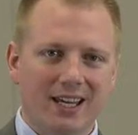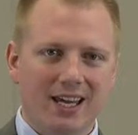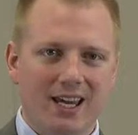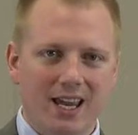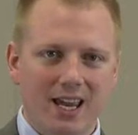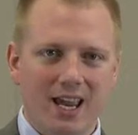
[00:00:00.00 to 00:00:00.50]

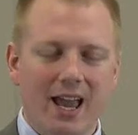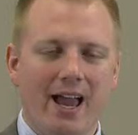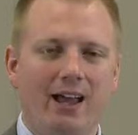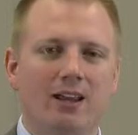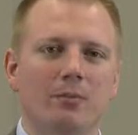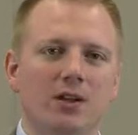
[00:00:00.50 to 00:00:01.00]
key
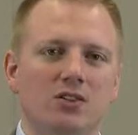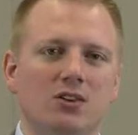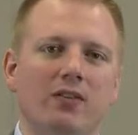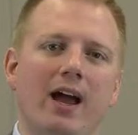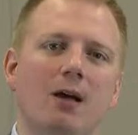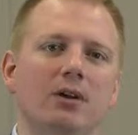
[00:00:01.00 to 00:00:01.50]
elements
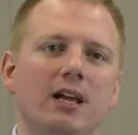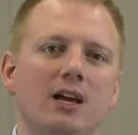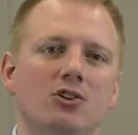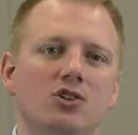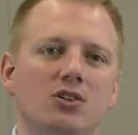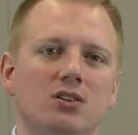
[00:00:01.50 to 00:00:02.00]
of
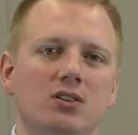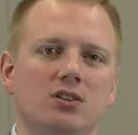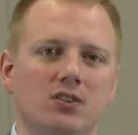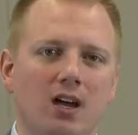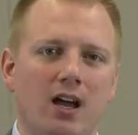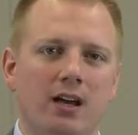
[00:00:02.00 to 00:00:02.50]
application
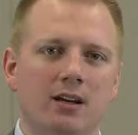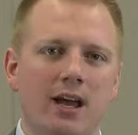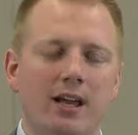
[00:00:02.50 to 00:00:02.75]
design